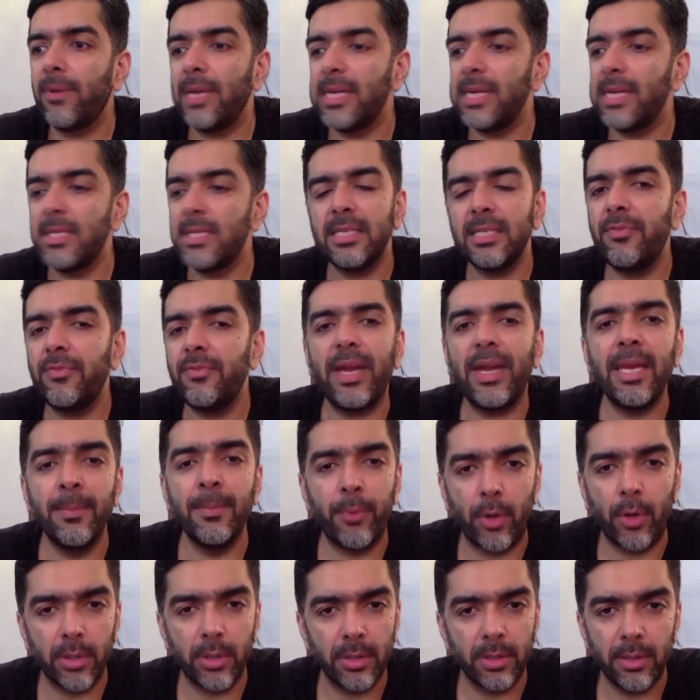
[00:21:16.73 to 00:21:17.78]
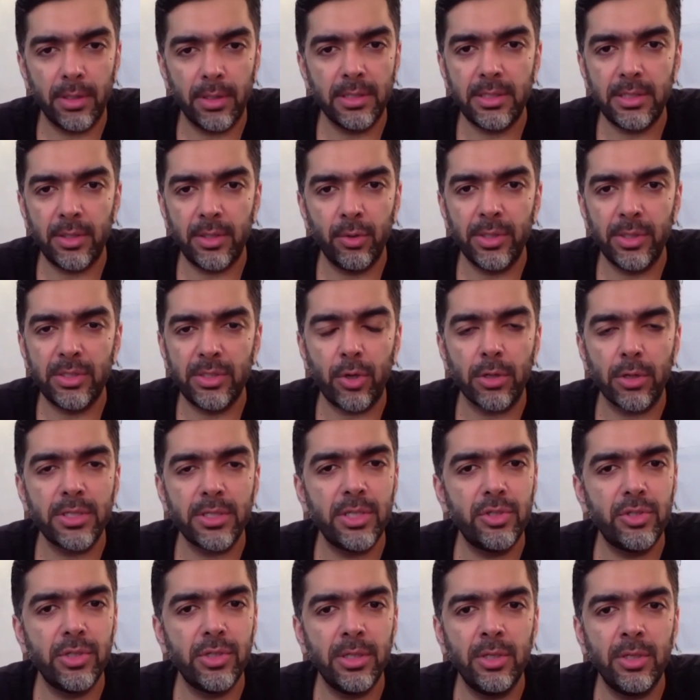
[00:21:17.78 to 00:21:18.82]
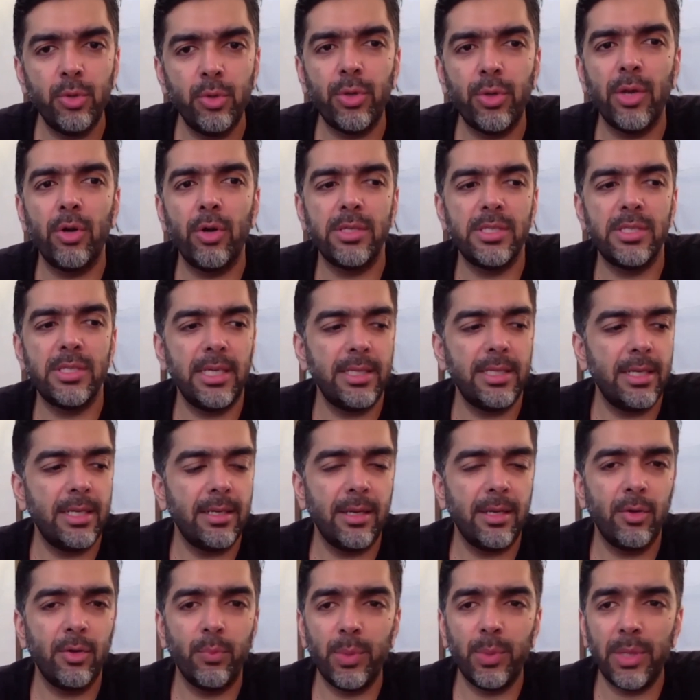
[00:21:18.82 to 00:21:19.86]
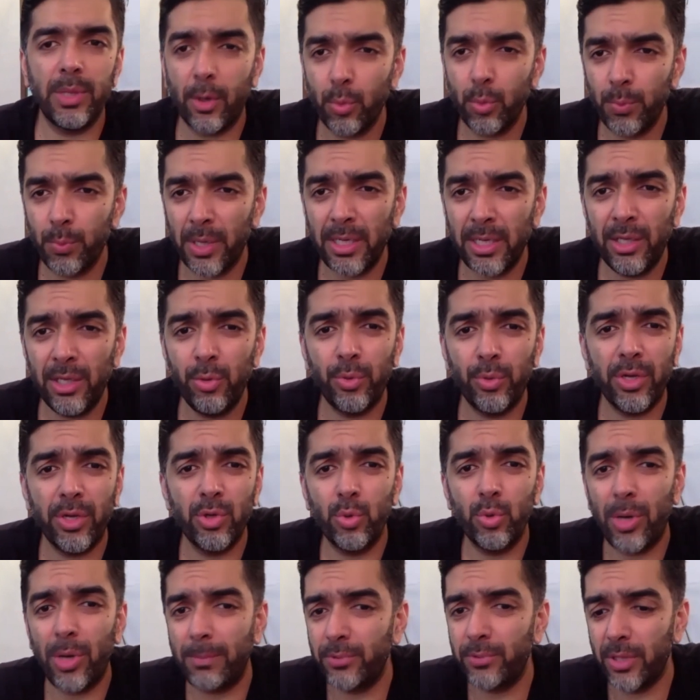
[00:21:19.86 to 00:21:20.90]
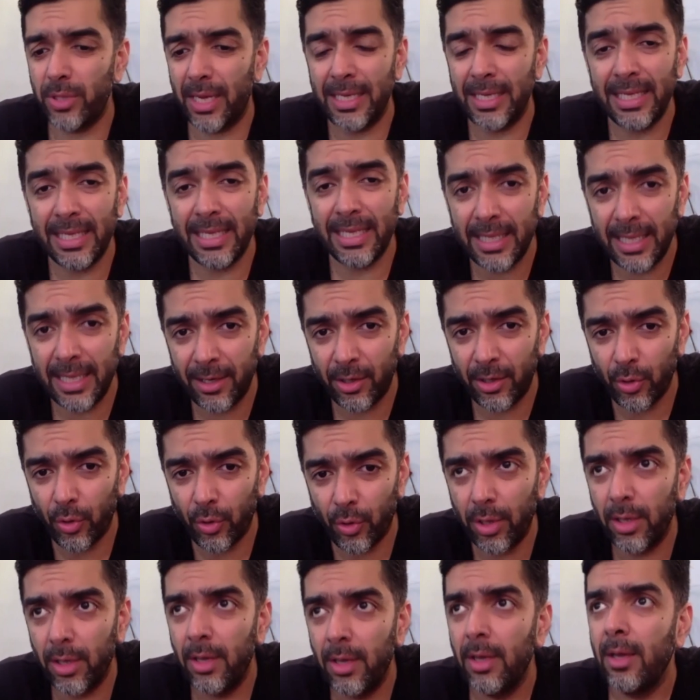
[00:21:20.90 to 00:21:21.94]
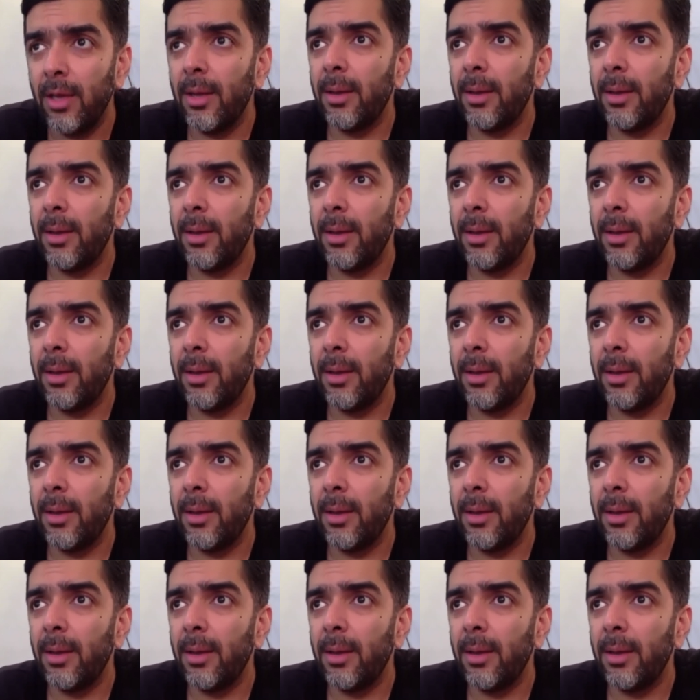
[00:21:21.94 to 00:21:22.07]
so it's very important. It's oxygen. You cannot say that without money you can do anything at all.